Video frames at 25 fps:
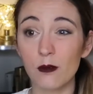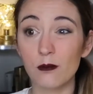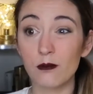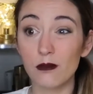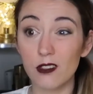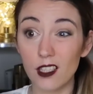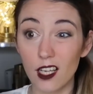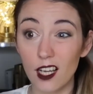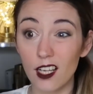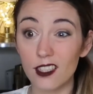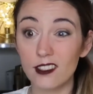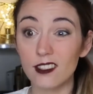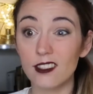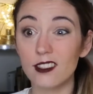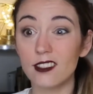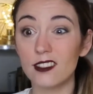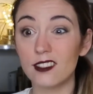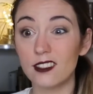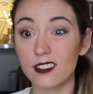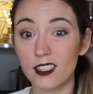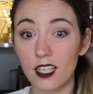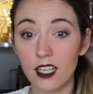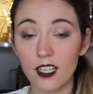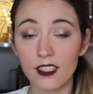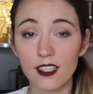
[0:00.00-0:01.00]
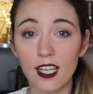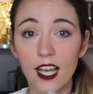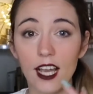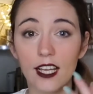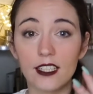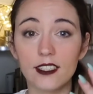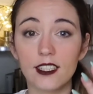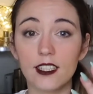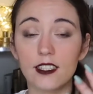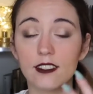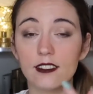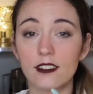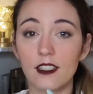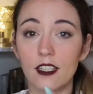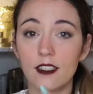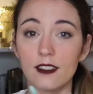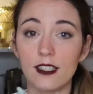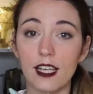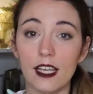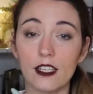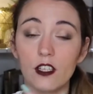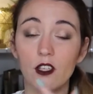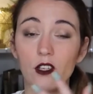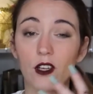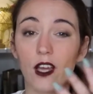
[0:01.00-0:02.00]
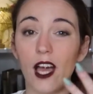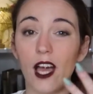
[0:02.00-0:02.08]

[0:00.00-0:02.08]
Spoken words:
Blood, Starlight. It's not like a